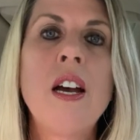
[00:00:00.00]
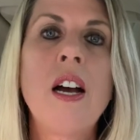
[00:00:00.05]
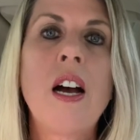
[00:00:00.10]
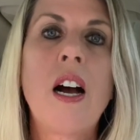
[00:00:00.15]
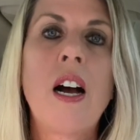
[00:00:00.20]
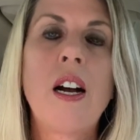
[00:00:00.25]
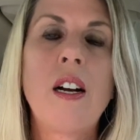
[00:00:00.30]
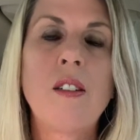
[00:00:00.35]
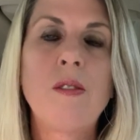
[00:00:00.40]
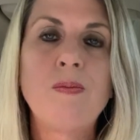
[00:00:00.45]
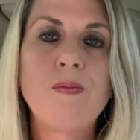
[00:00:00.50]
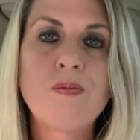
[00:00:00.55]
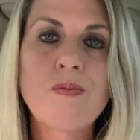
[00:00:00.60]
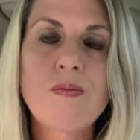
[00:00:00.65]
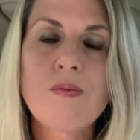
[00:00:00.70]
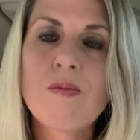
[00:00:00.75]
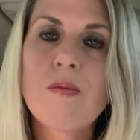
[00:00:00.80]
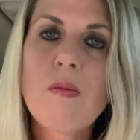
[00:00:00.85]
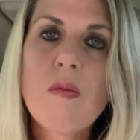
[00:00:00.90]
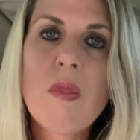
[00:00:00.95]
um,
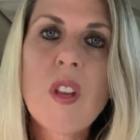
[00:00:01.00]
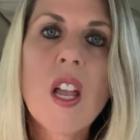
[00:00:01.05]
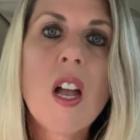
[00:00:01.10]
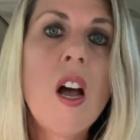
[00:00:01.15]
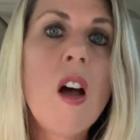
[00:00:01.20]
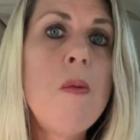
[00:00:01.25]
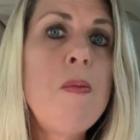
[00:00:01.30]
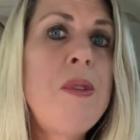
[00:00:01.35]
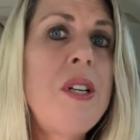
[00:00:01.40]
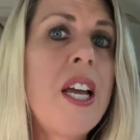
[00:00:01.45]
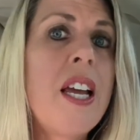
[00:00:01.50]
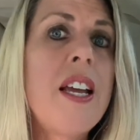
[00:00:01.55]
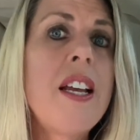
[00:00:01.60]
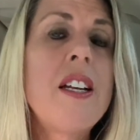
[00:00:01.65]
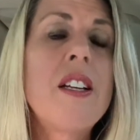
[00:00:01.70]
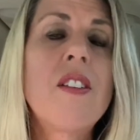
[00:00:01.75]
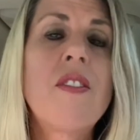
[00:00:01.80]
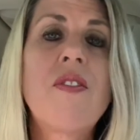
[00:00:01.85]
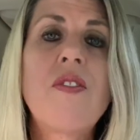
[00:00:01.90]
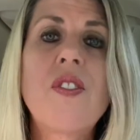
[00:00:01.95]

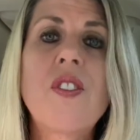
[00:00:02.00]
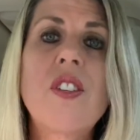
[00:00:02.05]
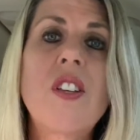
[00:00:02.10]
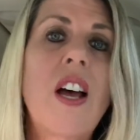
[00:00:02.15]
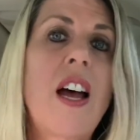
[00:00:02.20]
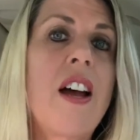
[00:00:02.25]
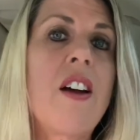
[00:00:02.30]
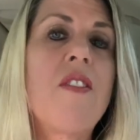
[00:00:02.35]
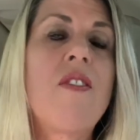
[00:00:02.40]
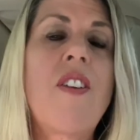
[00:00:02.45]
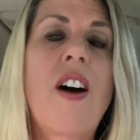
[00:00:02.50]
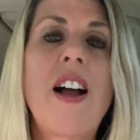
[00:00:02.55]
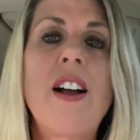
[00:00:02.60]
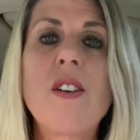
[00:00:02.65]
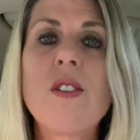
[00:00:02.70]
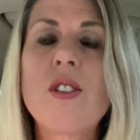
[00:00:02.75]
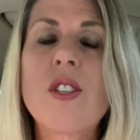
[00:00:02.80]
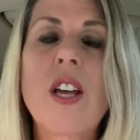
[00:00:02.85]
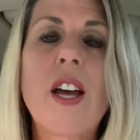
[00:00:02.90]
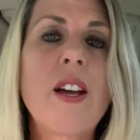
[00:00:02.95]
update the si
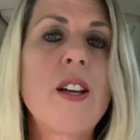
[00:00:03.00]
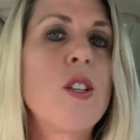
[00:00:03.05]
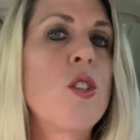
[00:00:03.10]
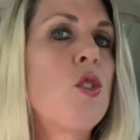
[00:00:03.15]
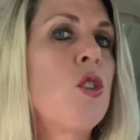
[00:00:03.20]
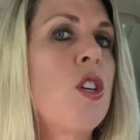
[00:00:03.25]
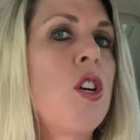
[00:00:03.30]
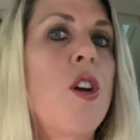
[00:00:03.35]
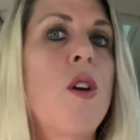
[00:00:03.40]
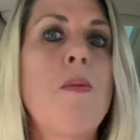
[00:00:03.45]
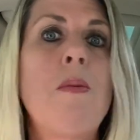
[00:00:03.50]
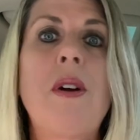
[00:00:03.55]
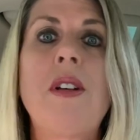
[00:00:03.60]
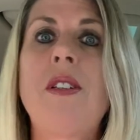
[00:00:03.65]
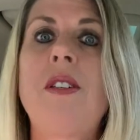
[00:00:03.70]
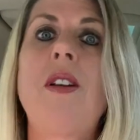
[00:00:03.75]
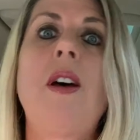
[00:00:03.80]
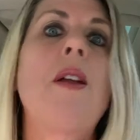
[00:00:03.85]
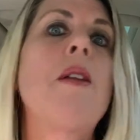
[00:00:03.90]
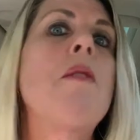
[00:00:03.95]
file size you know
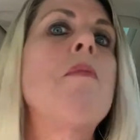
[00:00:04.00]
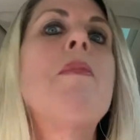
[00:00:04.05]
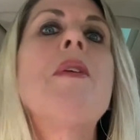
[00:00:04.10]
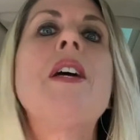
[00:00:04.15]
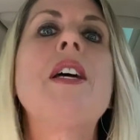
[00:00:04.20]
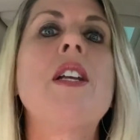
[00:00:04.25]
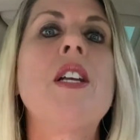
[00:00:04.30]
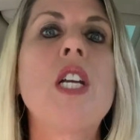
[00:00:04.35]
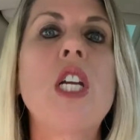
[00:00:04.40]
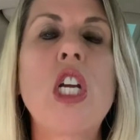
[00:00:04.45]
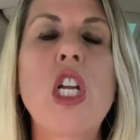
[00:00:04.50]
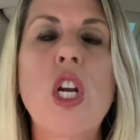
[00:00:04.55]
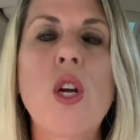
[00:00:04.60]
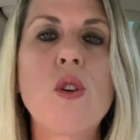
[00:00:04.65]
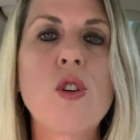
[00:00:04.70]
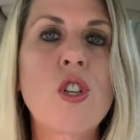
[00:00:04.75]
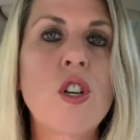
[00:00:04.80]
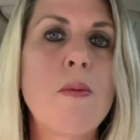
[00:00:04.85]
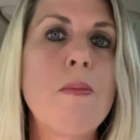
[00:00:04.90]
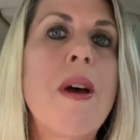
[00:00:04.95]
must not have been you know
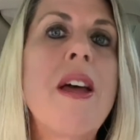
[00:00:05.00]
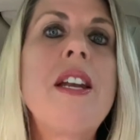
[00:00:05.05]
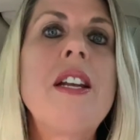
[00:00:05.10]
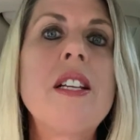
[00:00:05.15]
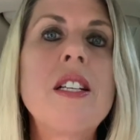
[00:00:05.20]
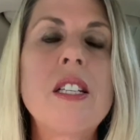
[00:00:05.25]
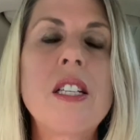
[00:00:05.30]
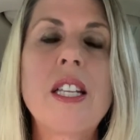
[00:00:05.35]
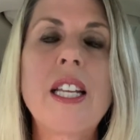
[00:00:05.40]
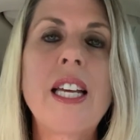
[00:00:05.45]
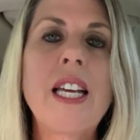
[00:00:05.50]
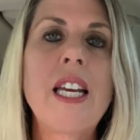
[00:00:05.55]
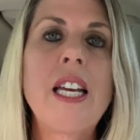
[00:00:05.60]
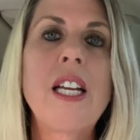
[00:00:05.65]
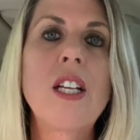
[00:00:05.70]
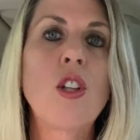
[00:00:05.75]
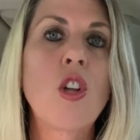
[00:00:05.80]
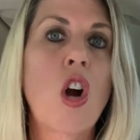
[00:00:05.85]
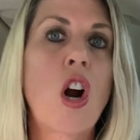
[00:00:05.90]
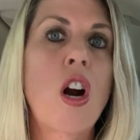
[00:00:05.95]
tremendously
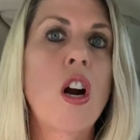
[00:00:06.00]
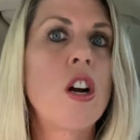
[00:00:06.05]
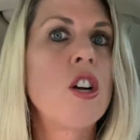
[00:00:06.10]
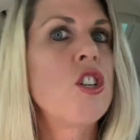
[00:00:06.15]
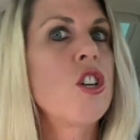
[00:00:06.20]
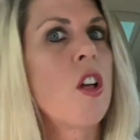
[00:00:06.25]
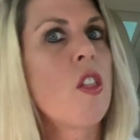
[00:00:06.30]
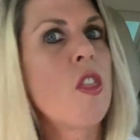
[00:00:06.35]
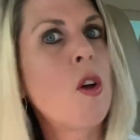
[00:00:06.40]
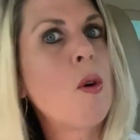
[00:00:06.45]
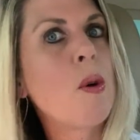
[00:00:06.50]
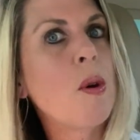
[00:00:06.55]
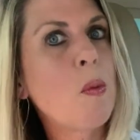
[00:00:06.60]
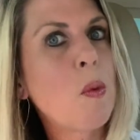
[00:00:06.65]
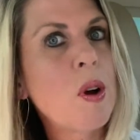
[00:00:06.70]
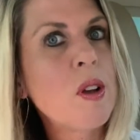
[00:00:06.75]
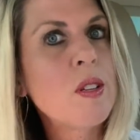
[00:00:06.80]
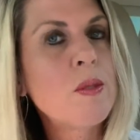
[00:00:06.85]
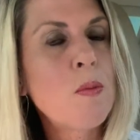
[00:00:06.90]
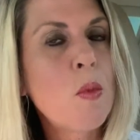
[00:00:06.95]
large although it
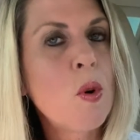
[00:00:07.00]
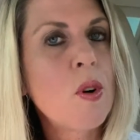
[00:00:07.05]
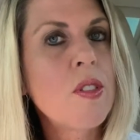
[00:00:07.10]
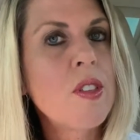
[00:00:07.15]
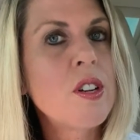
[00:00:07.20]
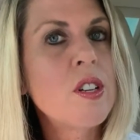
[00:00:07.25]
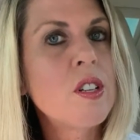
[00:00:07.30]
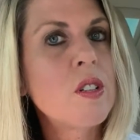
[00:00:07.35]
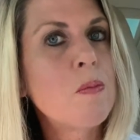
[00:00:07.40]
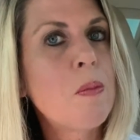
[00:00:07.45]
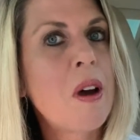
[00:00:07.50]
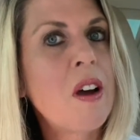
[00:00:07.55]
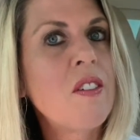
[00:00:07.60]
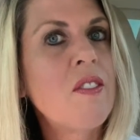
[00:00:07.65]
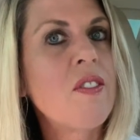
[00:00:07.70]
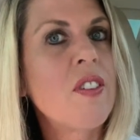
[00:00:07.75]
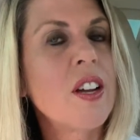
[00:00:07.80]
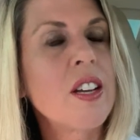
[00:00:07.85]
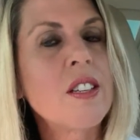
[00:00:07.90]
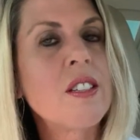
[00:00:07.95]
was more than just bug
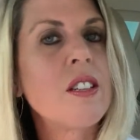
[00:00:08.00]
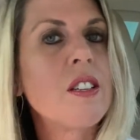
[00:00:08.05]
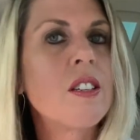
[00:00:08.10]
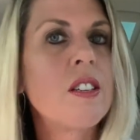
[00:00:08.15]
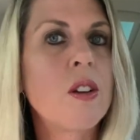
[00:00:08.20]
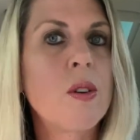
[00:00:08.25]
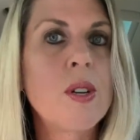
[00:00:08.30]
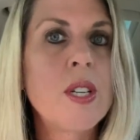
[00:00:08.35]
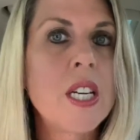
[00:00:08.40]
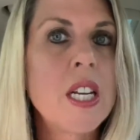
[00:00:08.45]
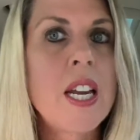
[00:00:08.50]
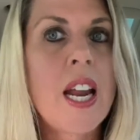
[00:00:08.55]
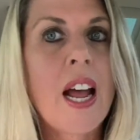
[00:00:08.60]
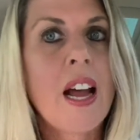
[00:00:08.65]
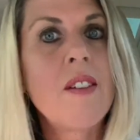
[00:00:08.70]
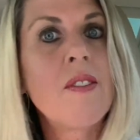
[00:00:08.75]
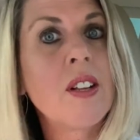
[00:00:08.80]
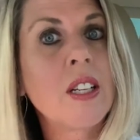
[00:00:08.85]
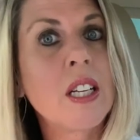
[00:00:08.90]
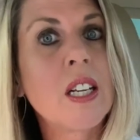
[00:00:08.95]
fixes so it did
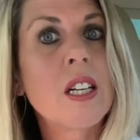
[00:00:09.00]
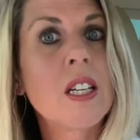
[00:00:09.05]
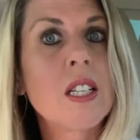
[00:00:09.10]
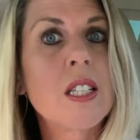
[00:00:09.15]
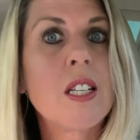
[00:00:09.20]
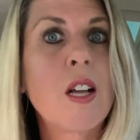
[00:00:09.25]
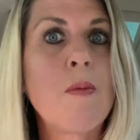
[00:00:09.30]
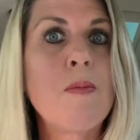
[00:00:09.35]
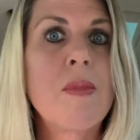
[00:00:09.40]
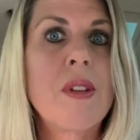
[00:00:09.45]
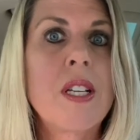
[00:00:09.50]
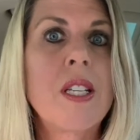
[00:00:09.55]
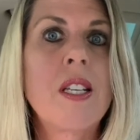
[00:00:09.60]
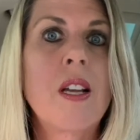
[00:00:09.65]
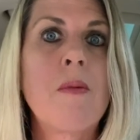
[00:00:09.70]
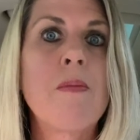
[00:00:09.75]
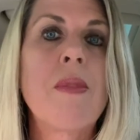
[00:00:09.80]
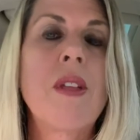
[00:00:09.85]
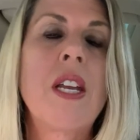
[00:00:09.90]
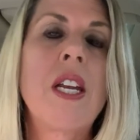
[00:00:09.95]
have a little something
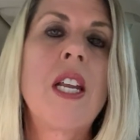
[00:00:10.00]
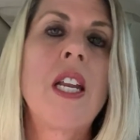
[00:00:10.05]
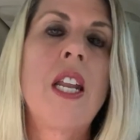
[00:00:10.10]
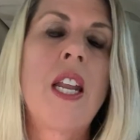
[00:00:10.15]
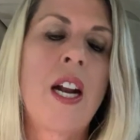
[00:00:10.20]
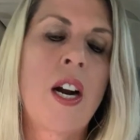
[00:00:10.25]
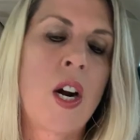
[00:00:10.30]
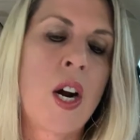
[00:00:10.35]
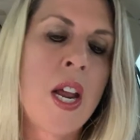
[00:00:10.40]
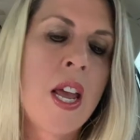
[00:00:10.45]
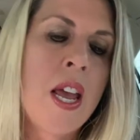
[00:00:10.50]
something in there